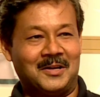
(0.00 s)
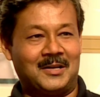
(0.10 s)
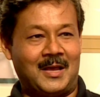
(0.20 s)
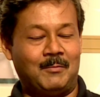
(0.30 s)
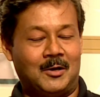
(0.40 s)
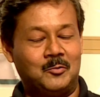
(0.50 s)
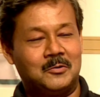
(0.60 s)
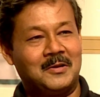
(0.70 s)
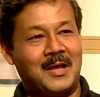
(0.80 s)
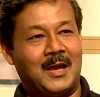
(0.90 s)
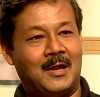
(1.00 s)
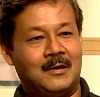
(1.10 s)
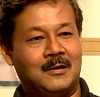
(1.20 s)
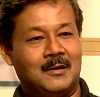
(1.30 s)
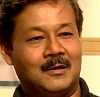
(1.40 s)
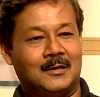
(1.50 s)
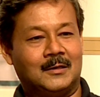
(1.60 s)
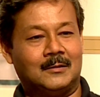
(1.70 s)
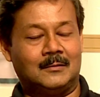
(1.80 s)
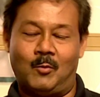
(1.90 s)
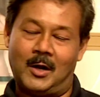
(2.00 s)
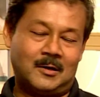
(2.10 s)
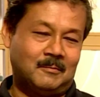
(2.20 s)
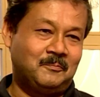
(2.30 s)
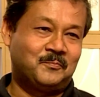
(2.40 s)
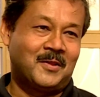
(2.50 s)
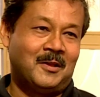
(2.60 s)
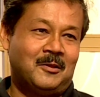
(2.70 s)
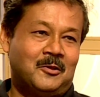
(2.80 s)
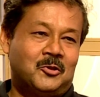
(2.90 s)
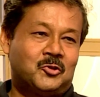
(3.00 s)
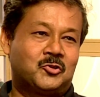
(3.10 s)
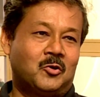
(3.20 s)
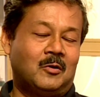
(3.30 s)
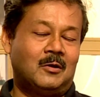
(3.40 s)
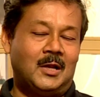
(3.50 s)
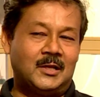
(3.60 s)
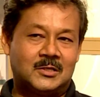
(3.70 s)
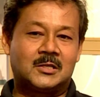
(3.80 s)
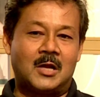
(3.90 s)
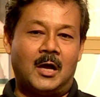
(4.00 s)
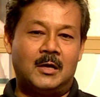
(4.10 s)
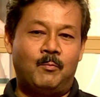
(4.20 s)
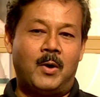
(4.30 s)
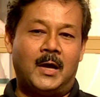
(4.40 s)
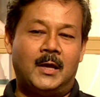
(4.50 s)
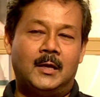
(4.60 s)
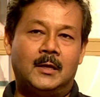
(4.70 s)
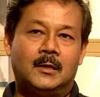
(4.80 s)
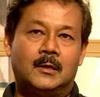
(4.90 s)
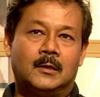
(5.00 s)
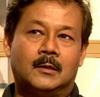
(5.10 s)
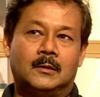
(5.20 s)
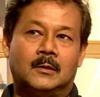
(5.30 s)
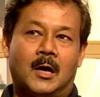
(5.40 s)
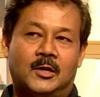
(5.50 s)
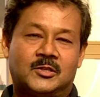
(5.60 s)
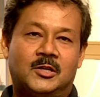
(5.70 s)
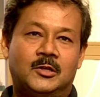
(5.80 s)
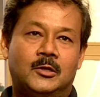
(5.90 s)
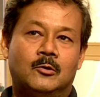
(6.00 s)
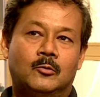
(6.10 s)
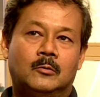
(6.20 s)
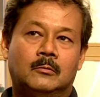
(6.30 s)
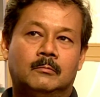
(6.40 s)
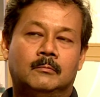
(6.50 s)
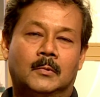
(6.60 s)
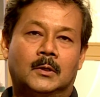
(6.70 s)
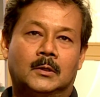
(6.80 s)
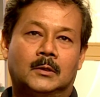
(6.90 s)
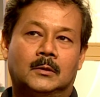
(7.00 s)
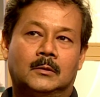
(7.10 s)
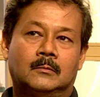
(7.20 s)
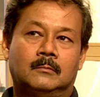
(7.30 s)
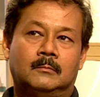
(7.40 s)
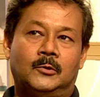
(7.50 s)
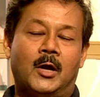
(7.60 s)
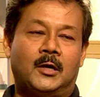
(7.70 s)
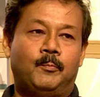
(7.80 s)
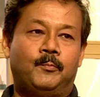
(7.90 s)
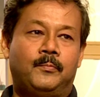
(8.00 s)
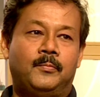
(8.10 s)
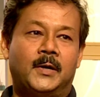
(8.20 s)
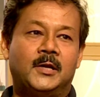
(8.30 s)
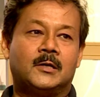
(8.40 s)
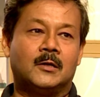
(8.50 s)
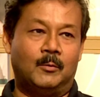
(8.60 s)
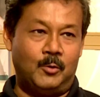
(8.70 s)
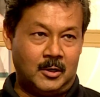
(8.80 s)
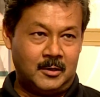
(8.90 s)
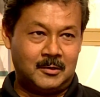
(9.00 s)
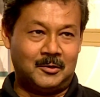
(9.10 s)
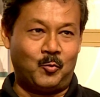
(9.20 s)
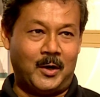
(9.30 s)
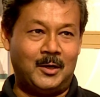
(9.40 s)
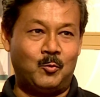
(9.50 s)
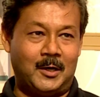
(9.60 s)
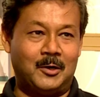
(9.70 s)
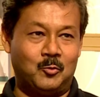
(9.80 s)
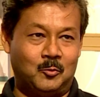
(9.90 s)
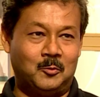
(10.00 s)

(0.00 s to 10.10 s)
time out, and welcome. So let's start by asking you, you had a pretty turbulent 2022.